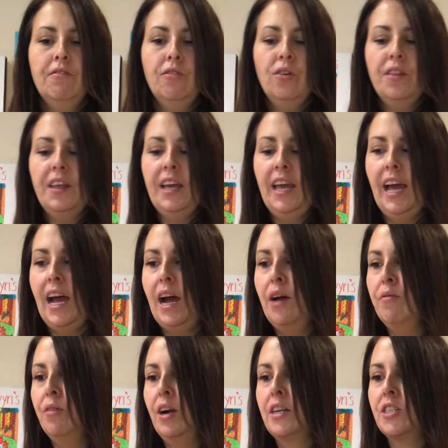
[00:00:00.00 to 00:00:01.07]
For the
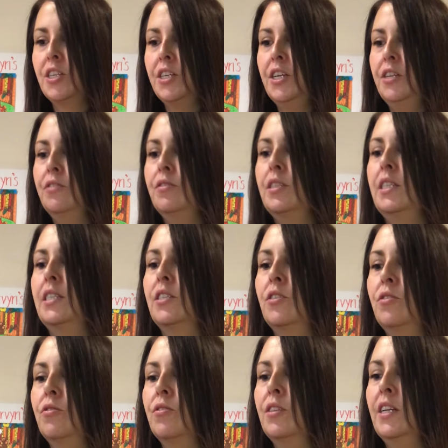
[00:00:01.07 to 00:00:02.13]
cat, we're actually gonna use these
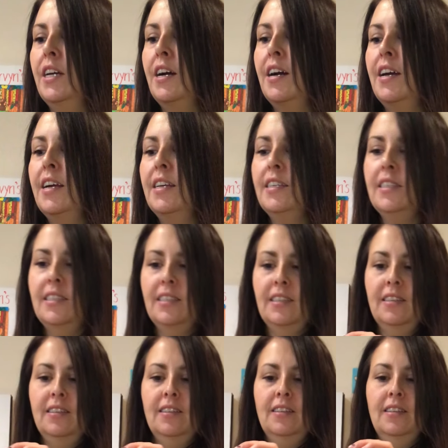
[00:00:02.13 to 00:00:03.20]
googly eyes.
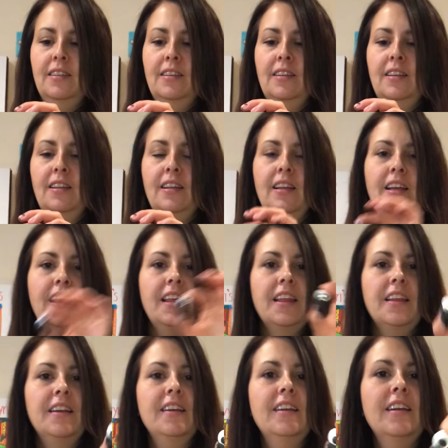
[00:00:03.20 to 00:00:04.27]

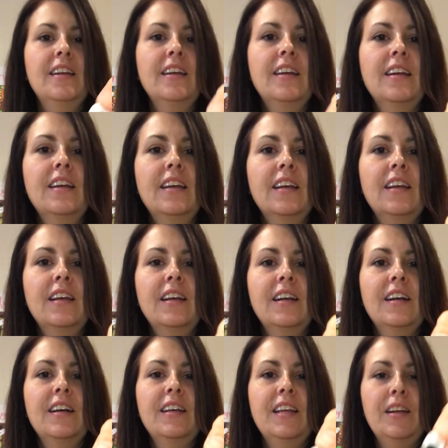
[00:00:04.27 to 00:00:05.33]
And
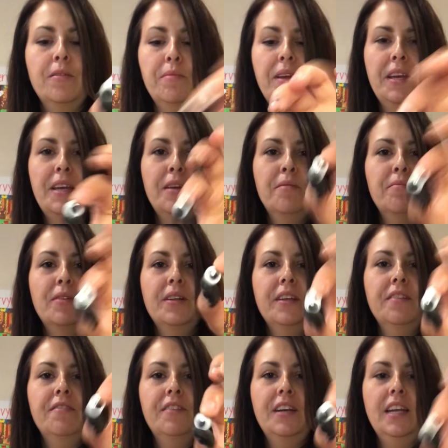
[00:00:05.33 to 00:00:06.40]
that'll make him
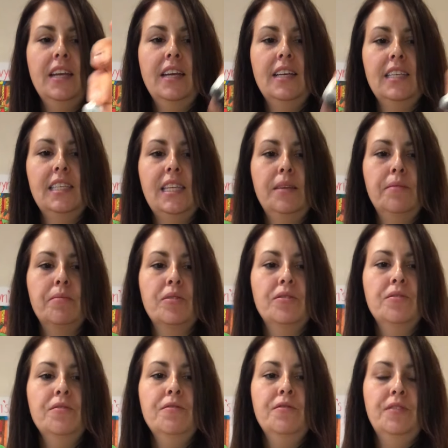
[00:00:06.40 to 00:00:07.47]
really funny because they
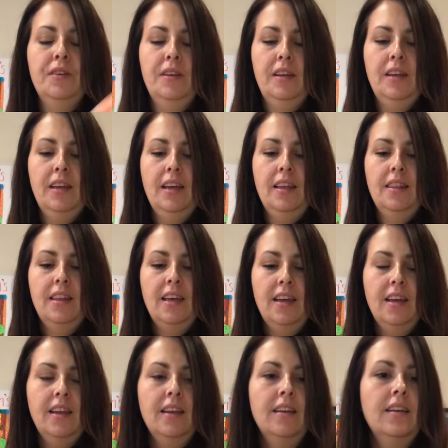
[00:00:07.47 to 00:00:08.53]
move. And
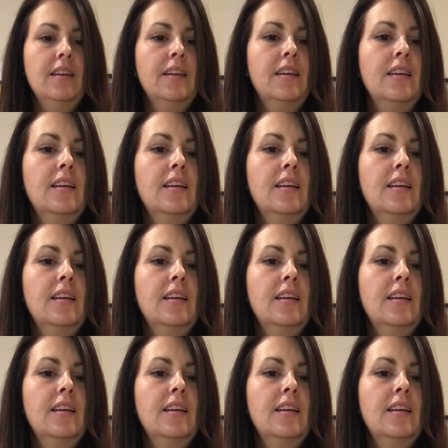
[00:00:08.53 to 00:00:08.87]
then